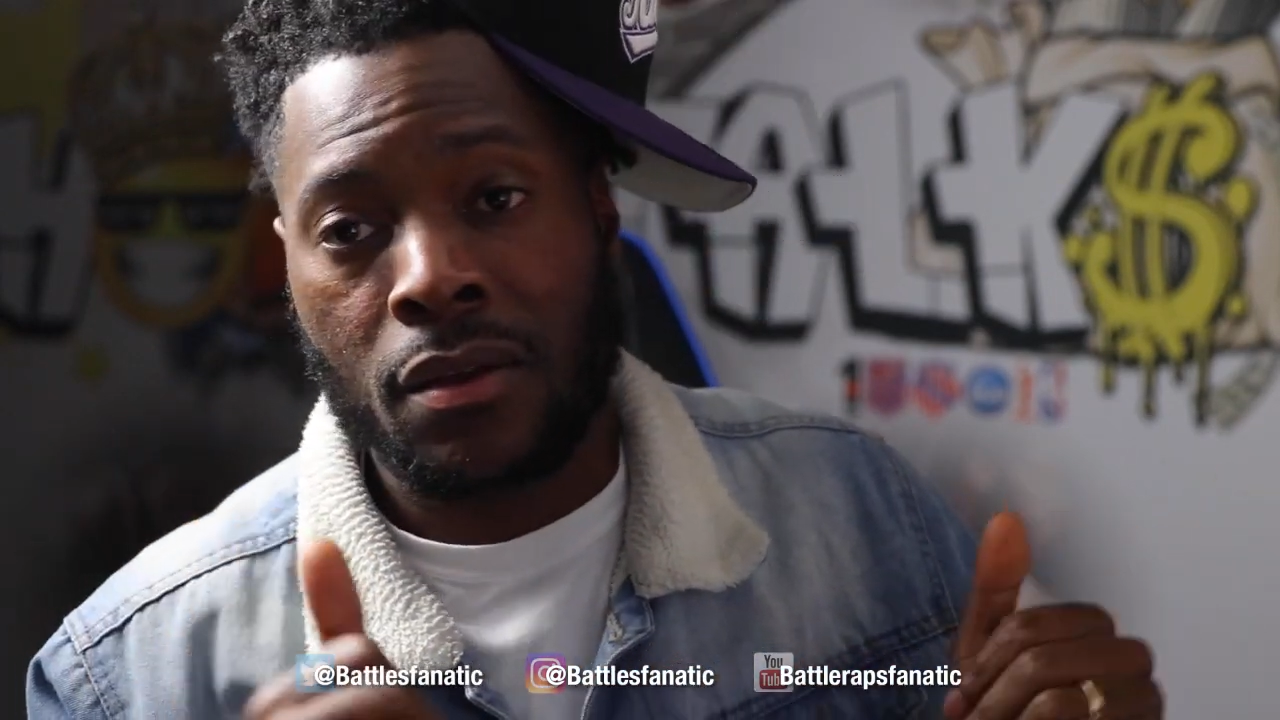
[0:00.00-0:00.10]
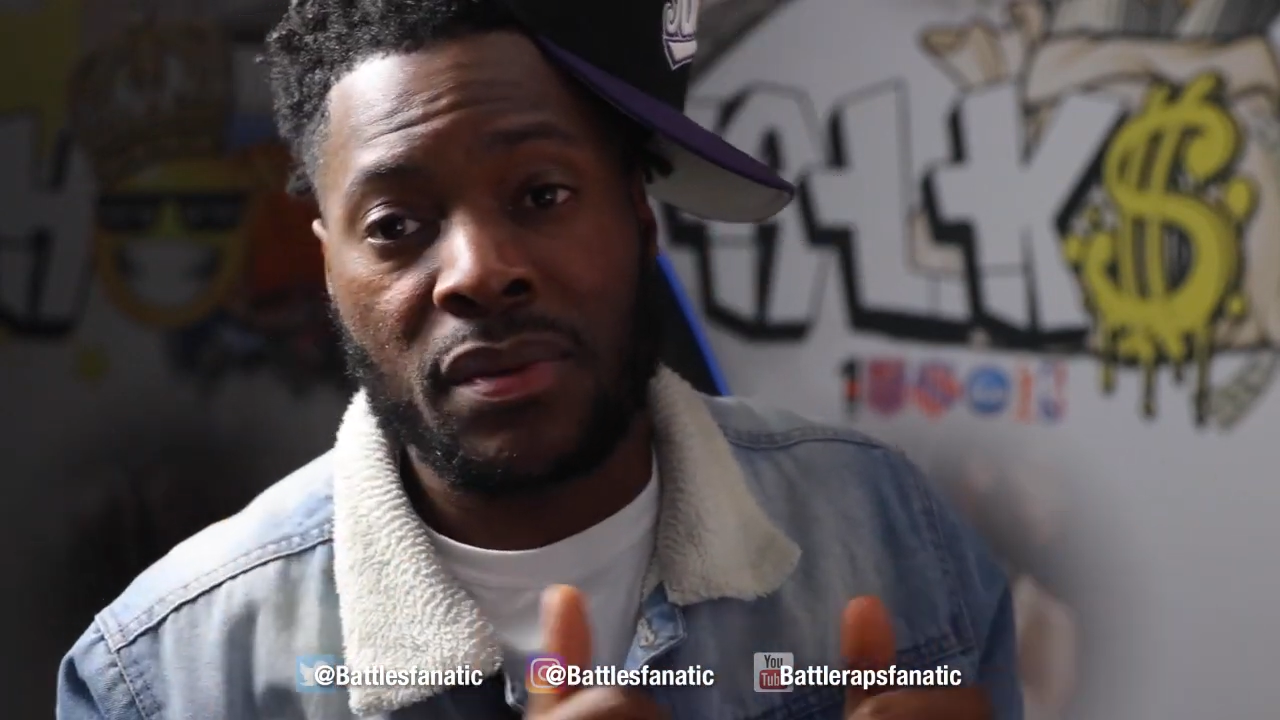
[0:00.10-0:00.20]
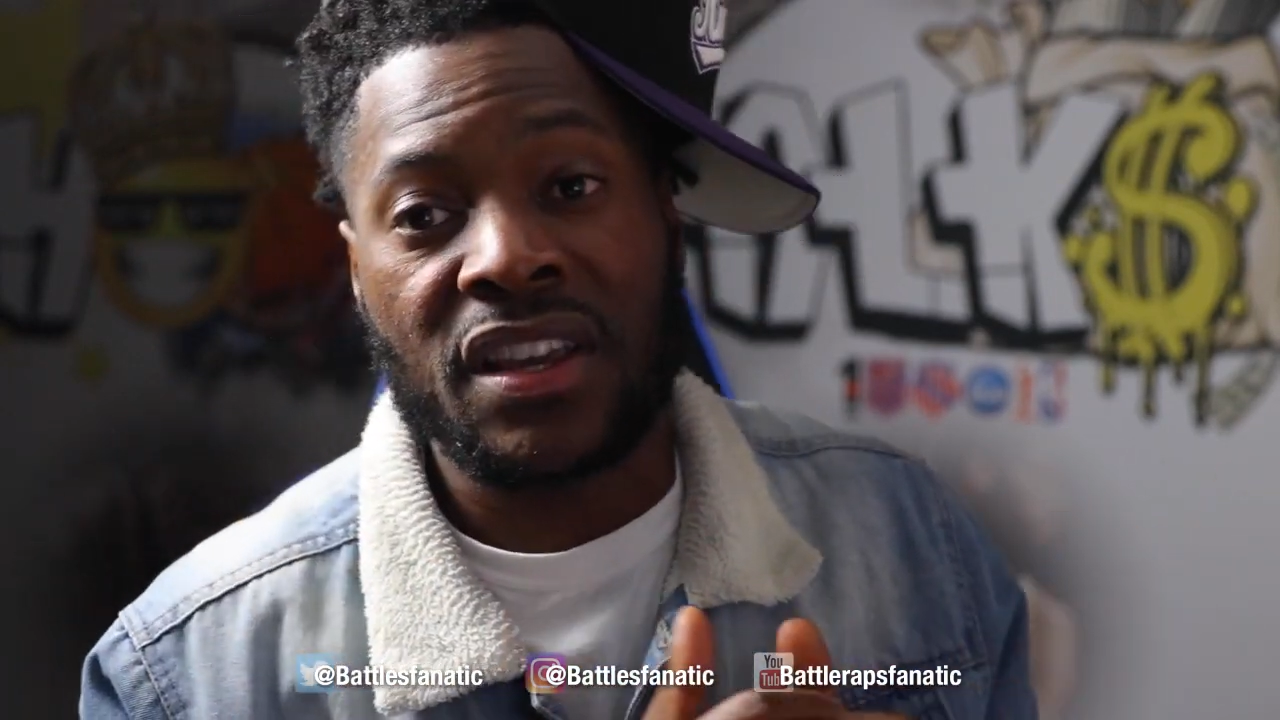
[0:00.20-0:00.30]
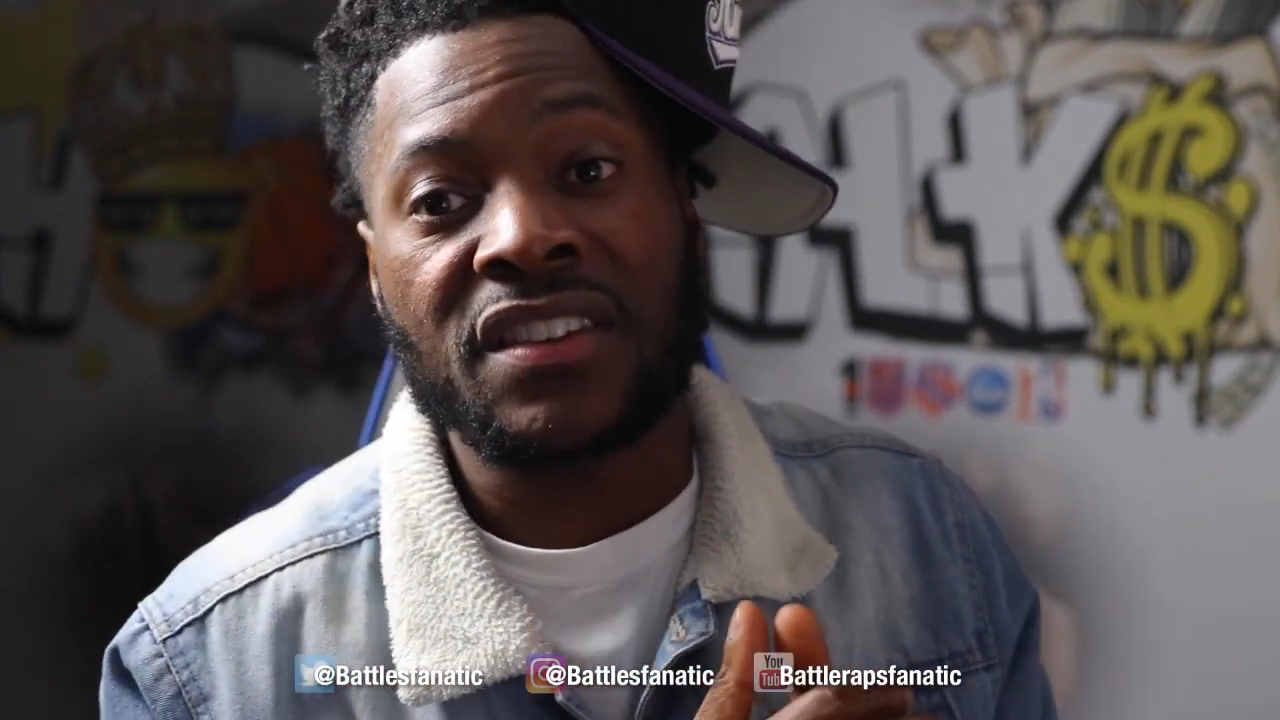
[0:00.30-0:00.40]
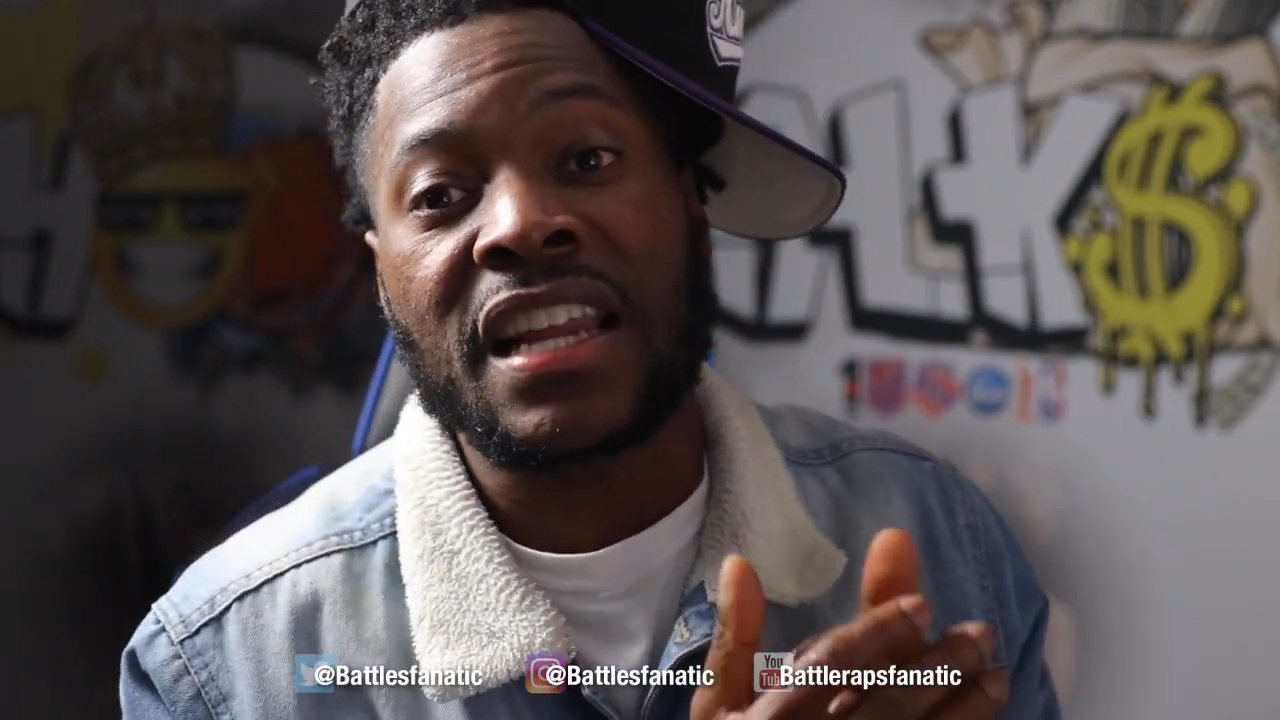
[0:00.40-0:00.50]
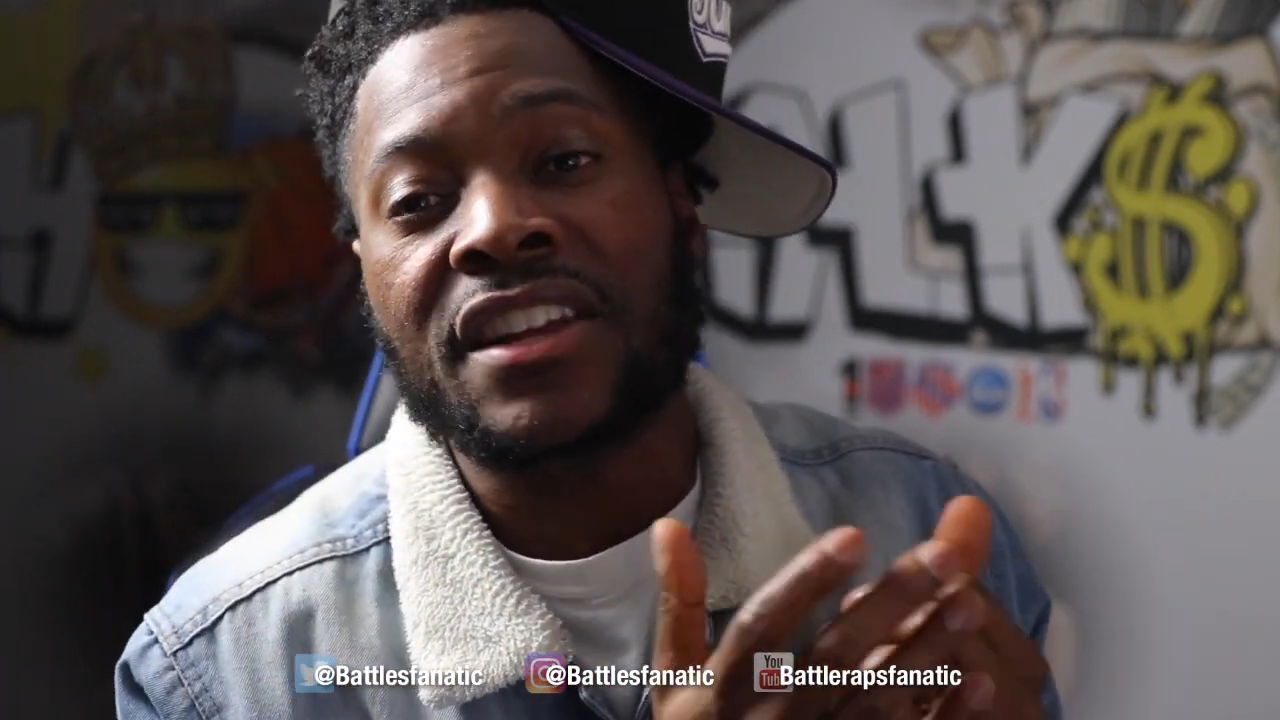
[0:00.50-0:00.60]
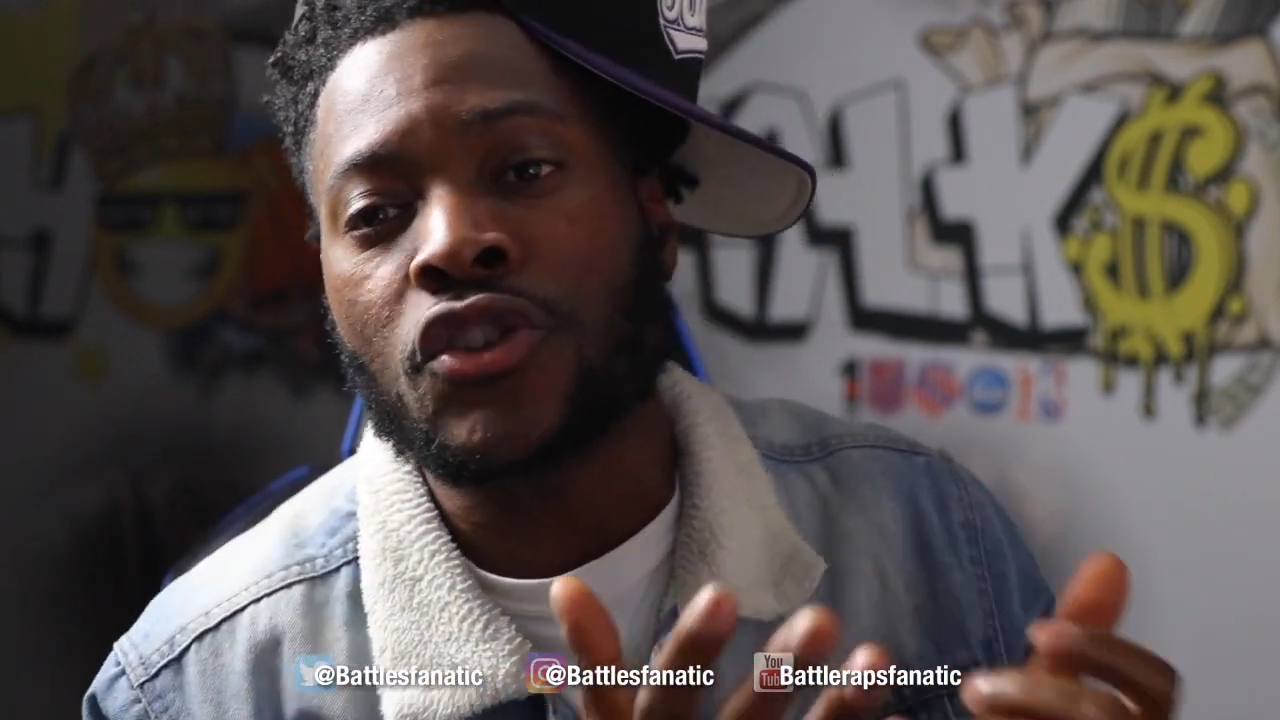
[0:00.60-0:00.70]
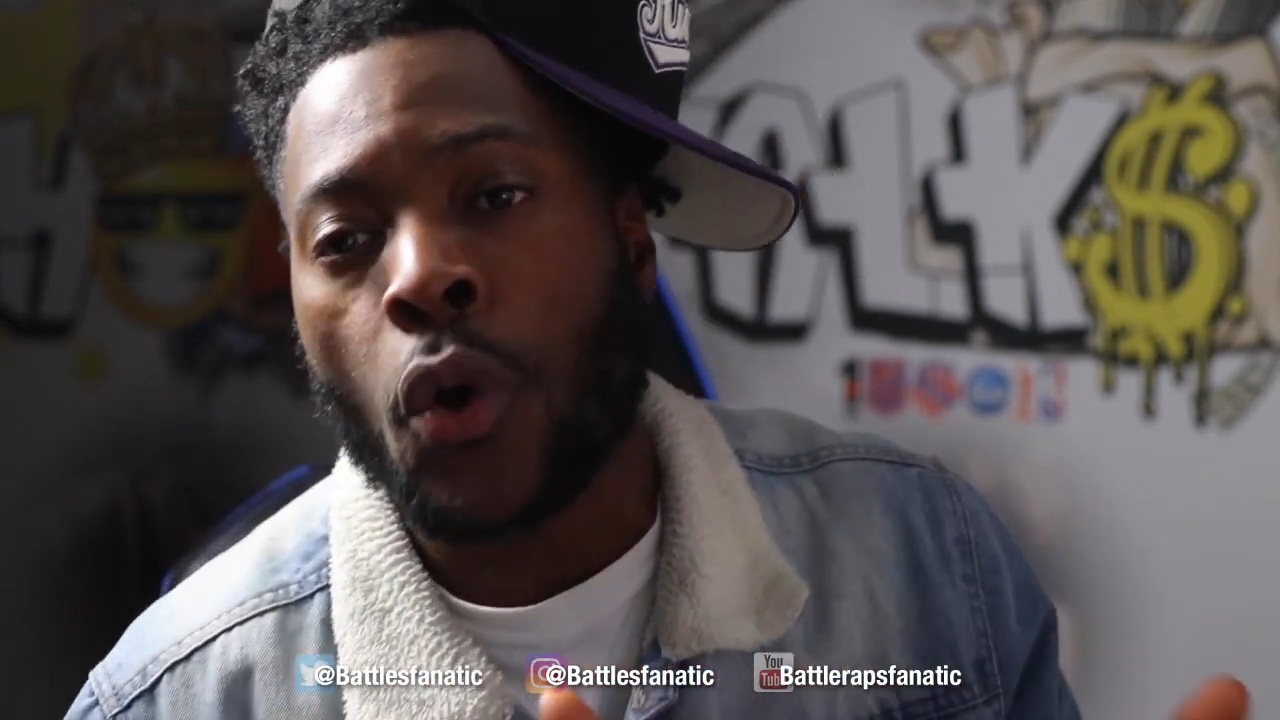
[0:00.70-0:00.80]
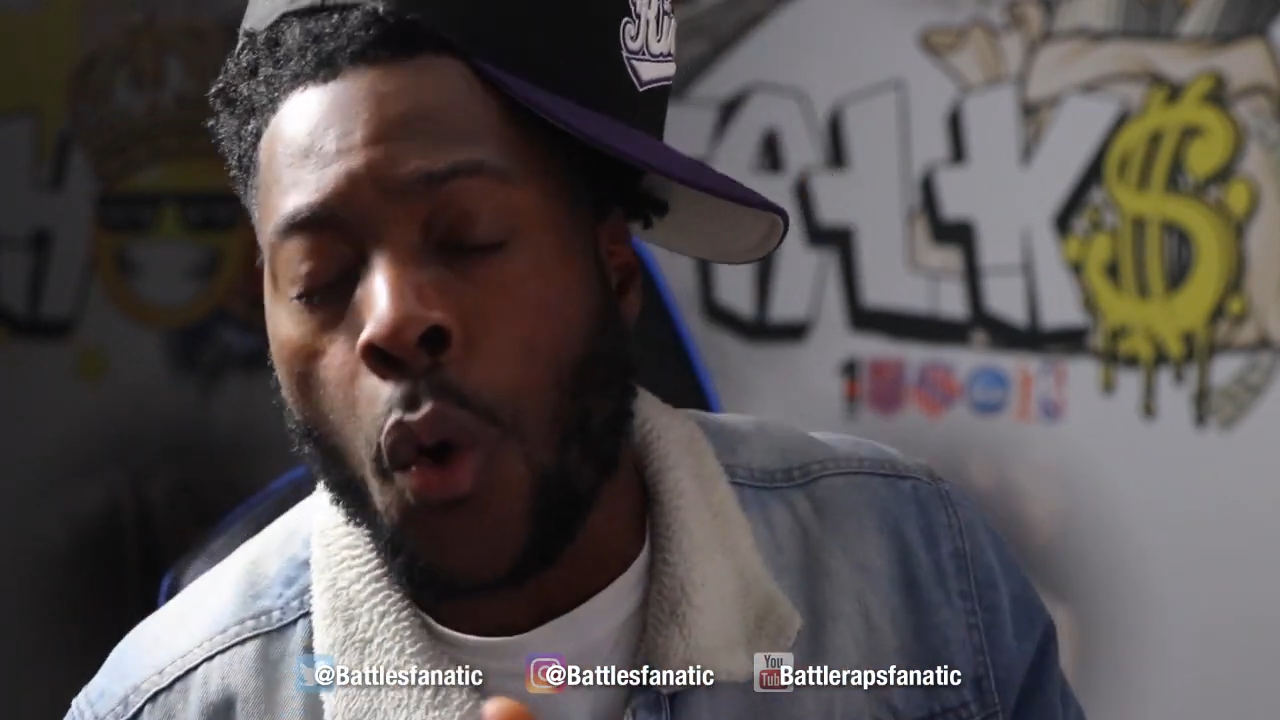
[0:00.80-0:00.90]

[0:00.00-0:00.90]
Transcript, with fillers: because that's the